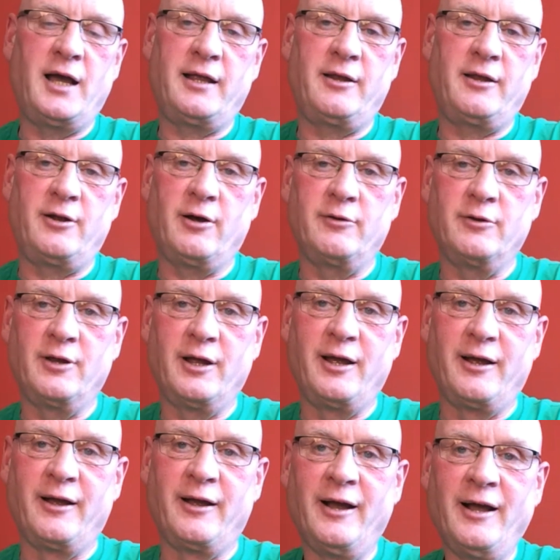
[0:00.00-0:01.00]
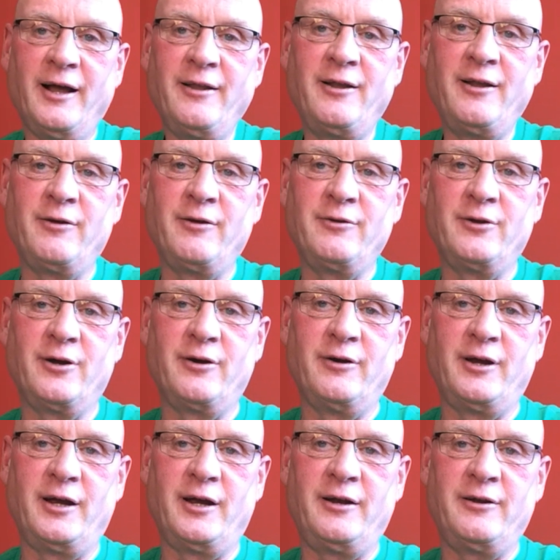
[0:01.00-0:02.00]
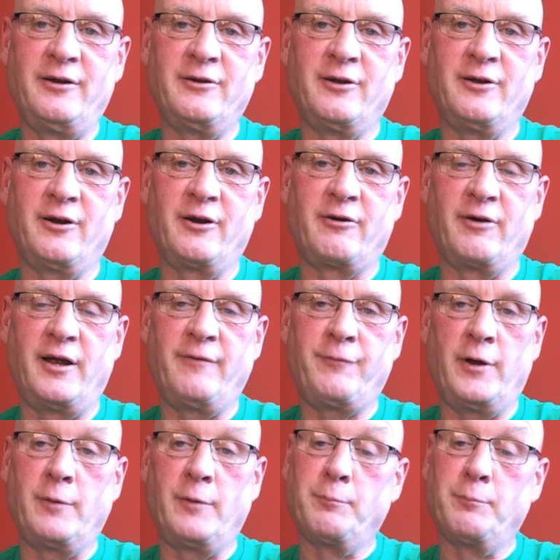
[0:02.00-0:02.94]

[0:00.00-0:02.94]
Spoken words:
Not a great thing.